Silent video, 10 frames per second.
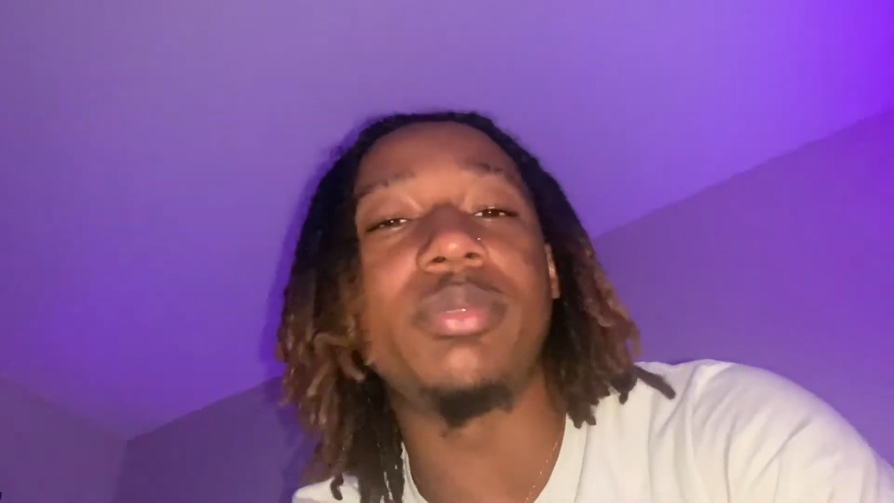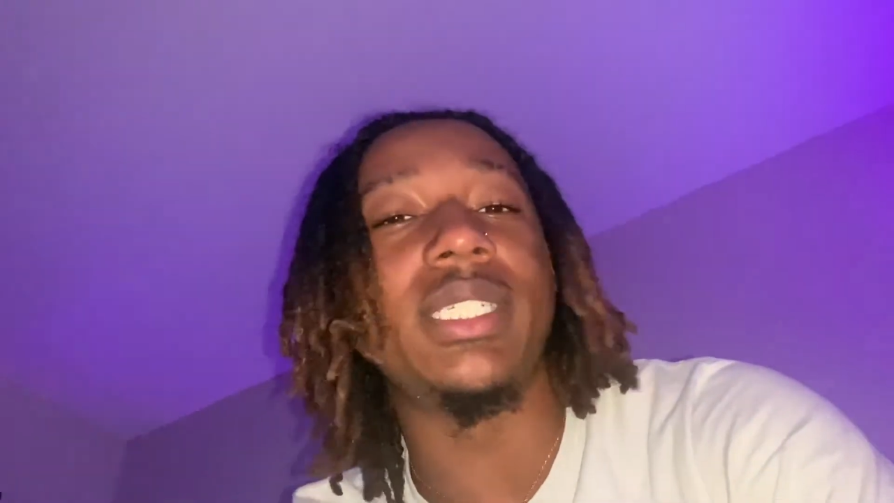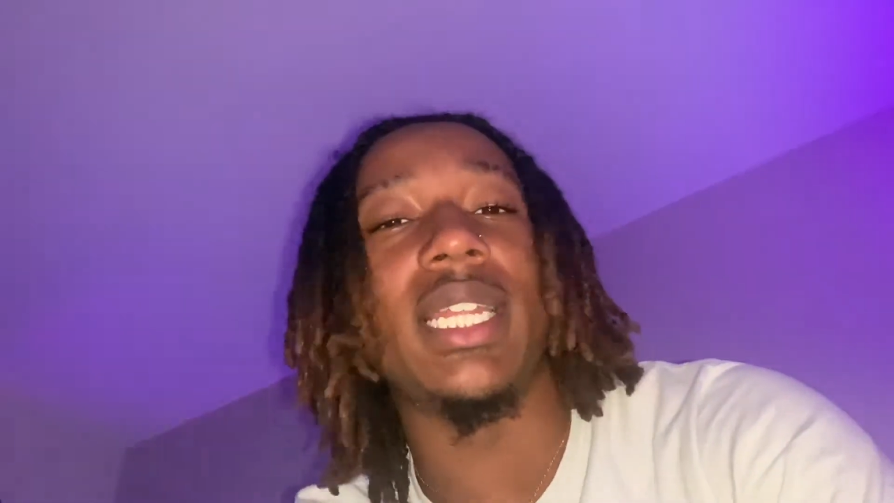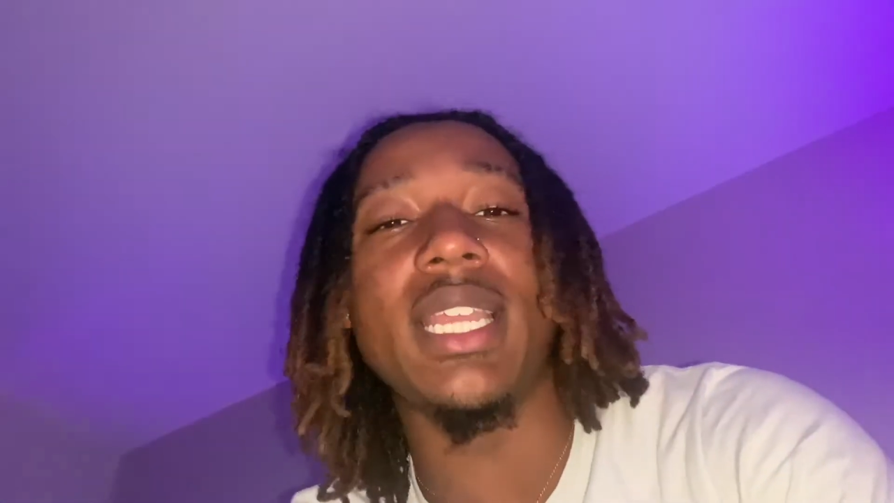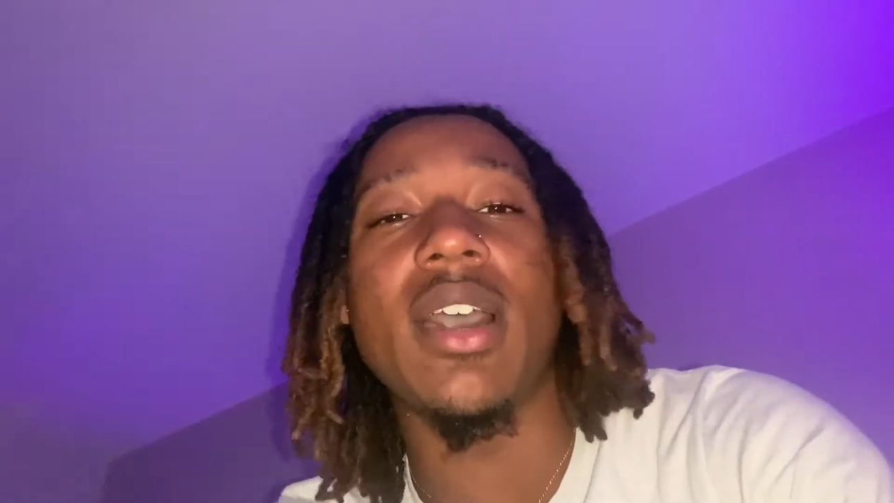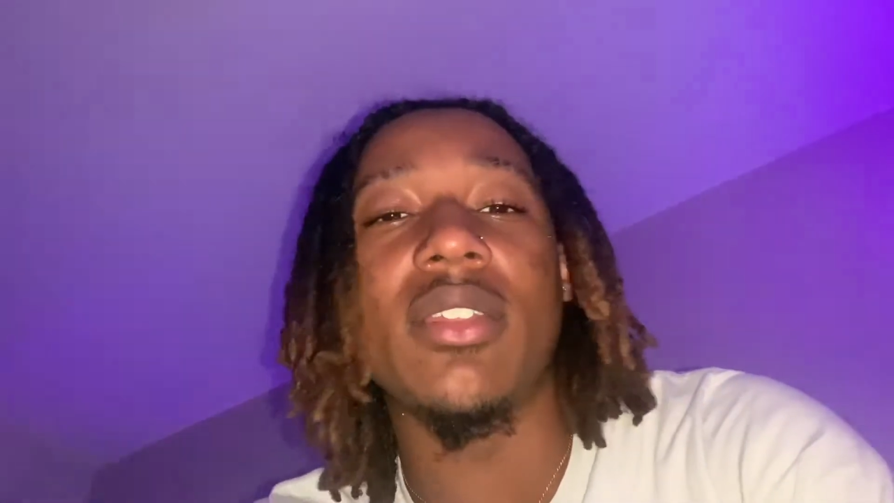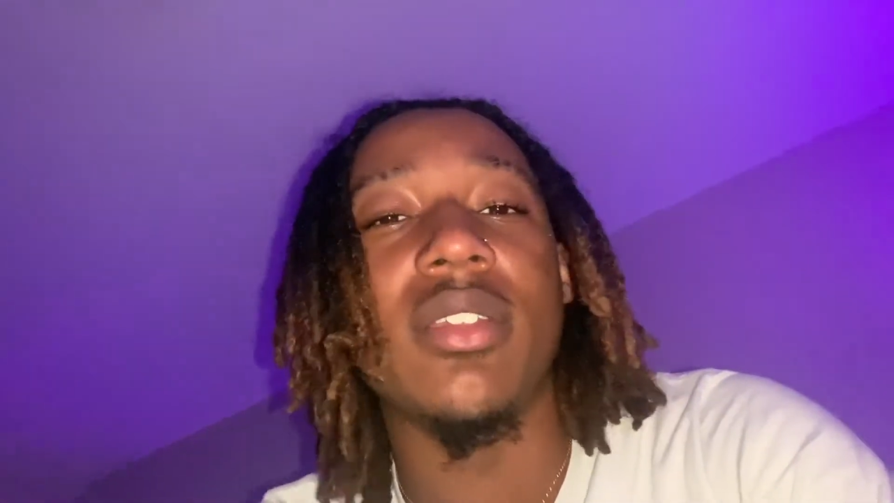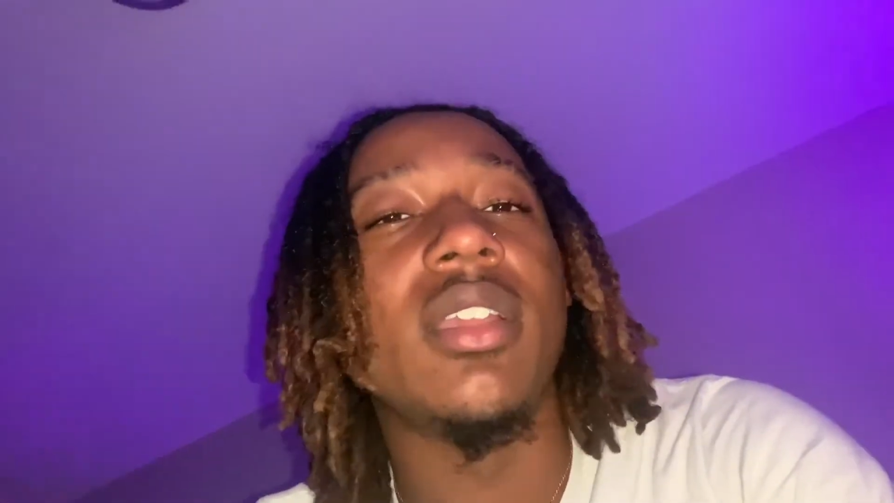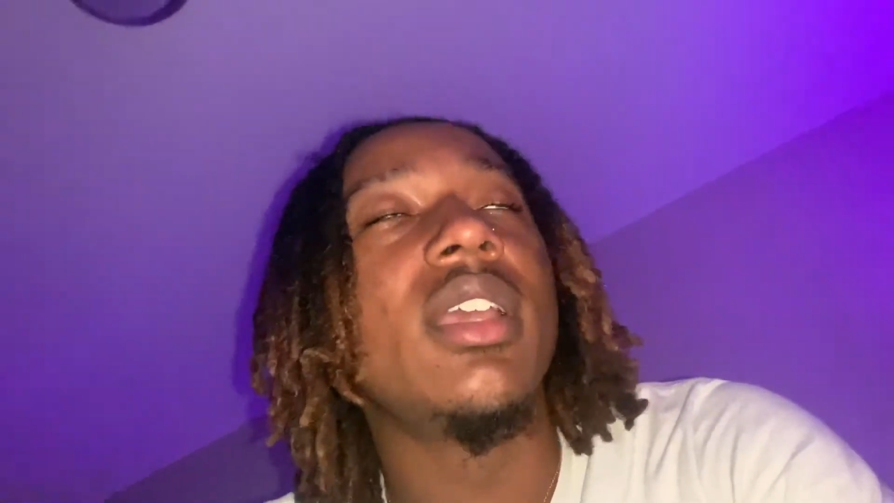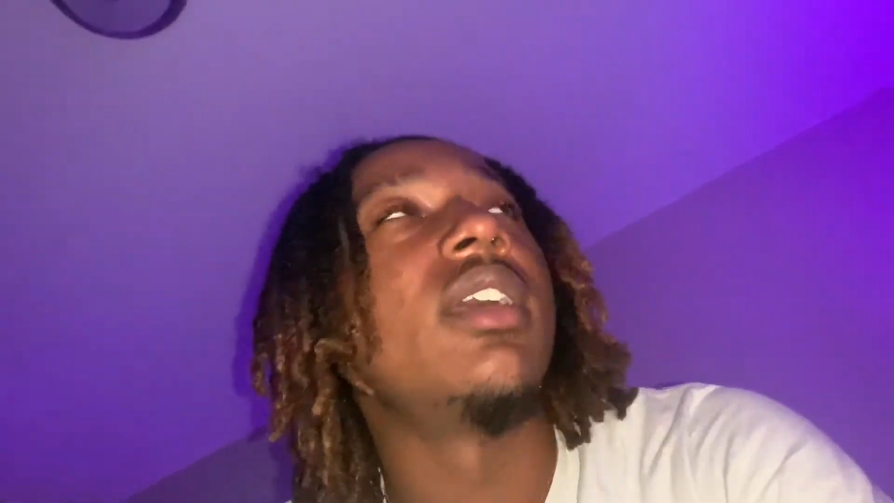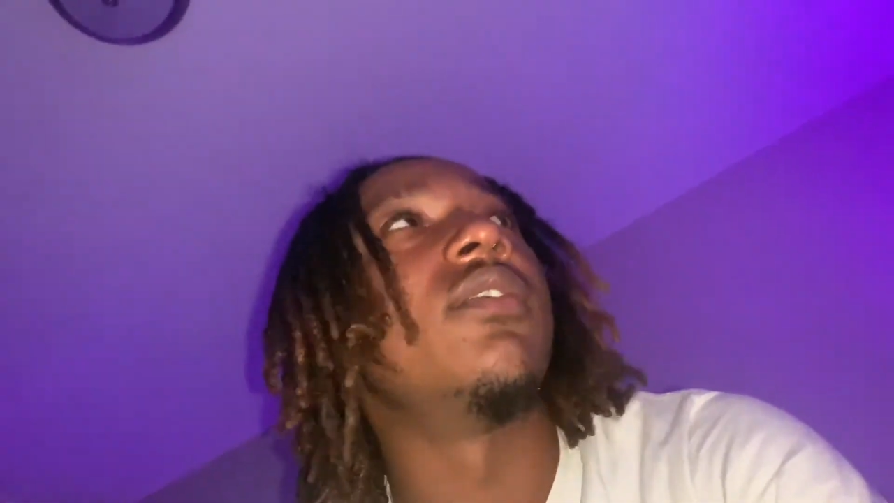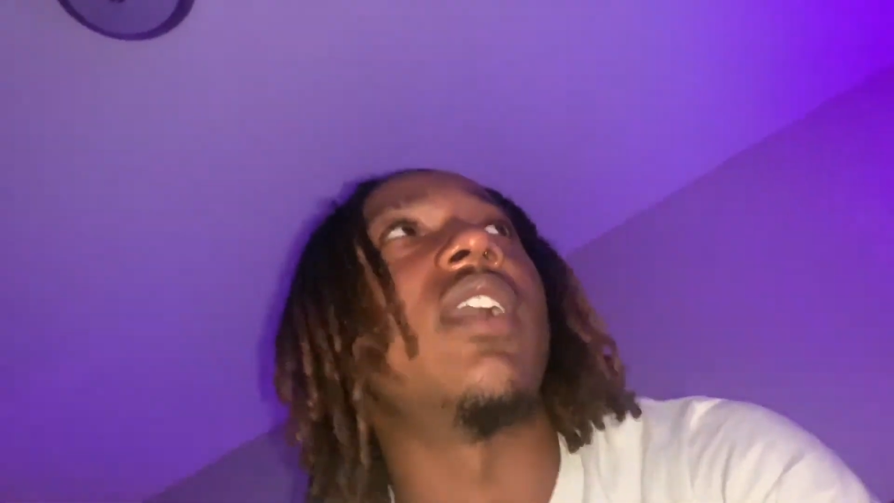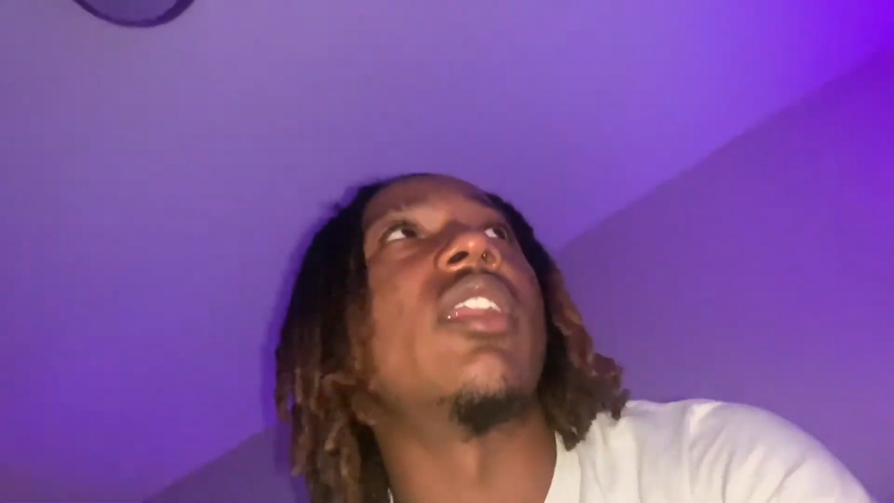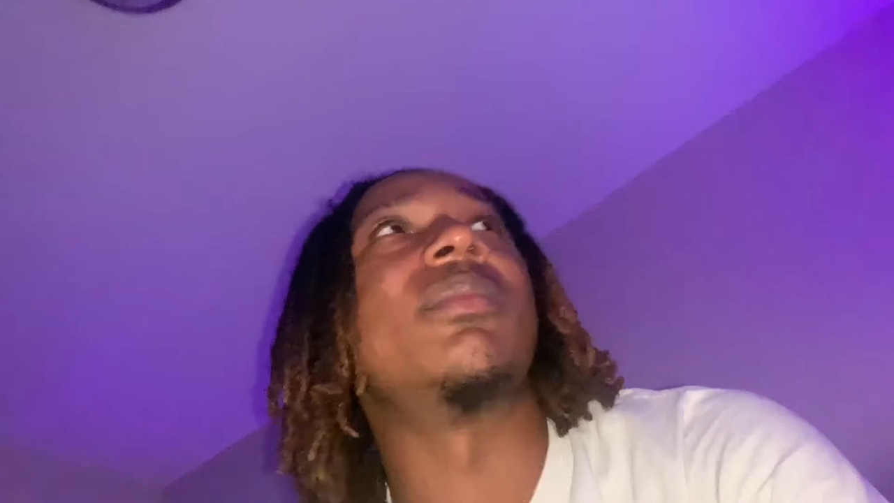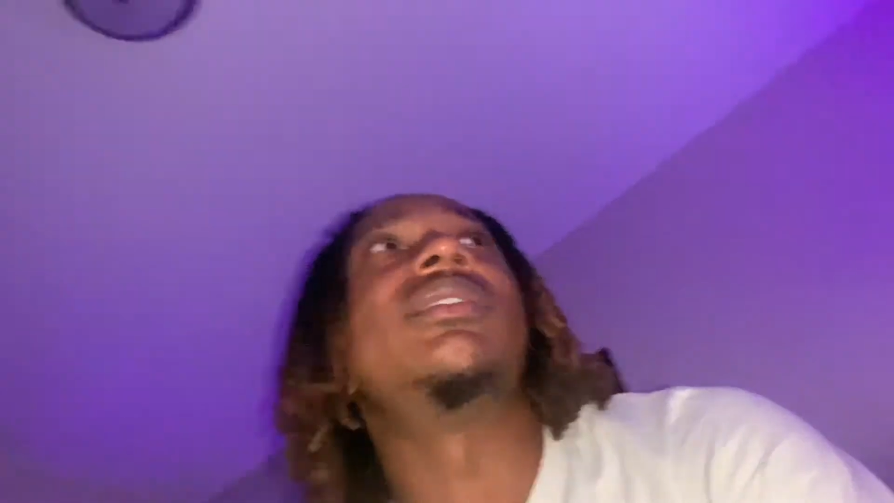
telling y'all to follow me